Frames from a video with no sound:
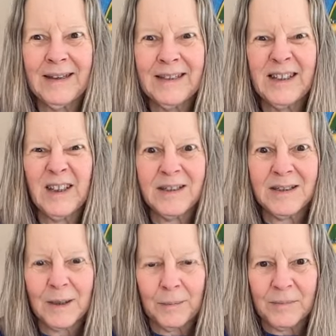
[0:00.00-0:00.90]

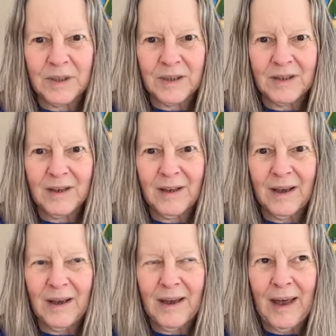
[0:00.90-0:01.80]
systems,
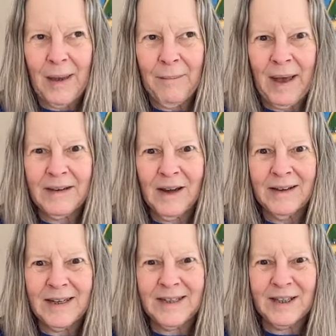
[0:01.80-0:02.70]
but not
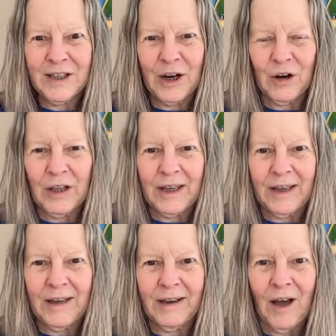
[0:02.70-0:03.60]

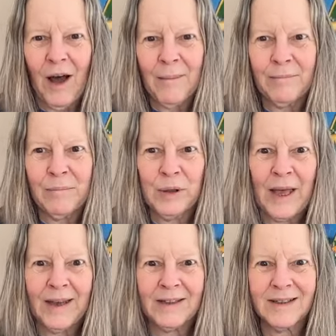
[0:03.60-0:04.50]
necessarily
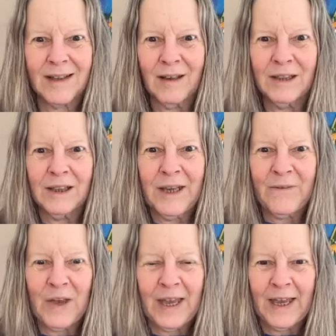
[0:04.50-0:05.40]
complex,
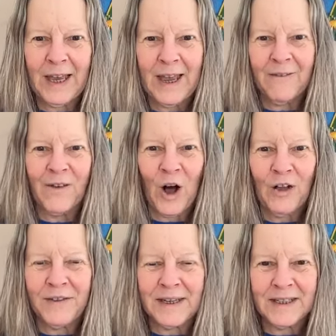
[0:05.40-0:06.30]
living,
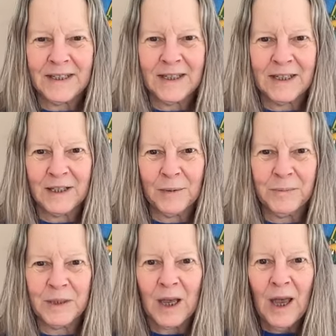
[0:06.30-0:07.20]
evolving
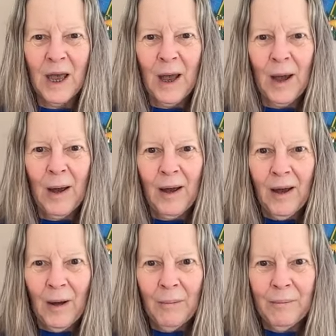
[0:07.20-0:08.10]
systems,
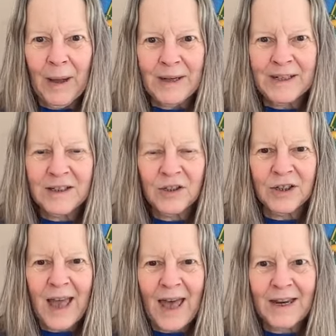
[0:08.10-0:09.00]
but
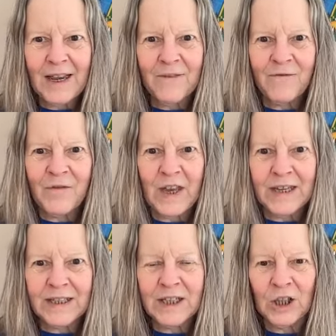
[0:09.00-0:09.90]
static,
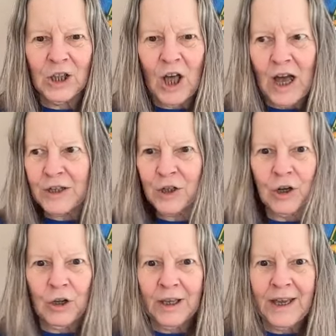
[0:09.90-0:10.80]
fixed,
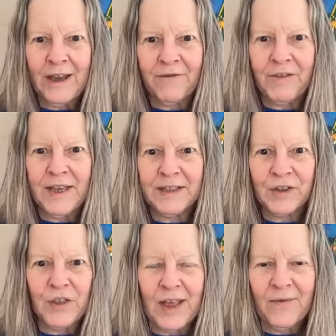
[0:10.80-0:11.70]
logical, if this,
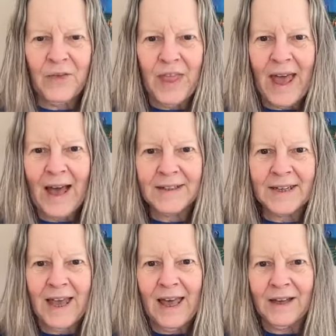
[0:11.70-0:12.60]
then that,
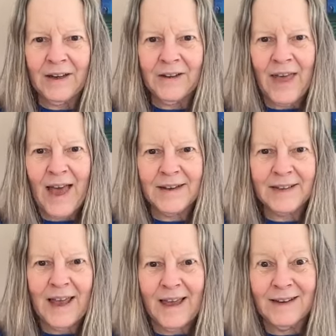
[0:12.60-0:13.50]
and that,
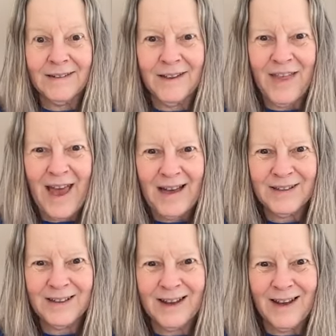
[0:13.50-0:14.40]
and
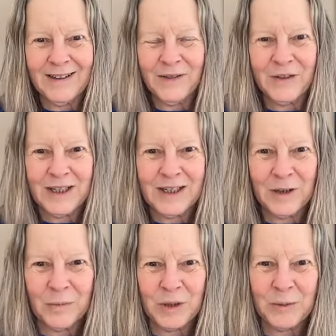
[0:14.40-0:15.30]
that kind of
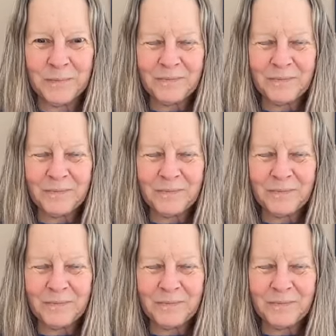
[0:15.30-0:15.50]
systems.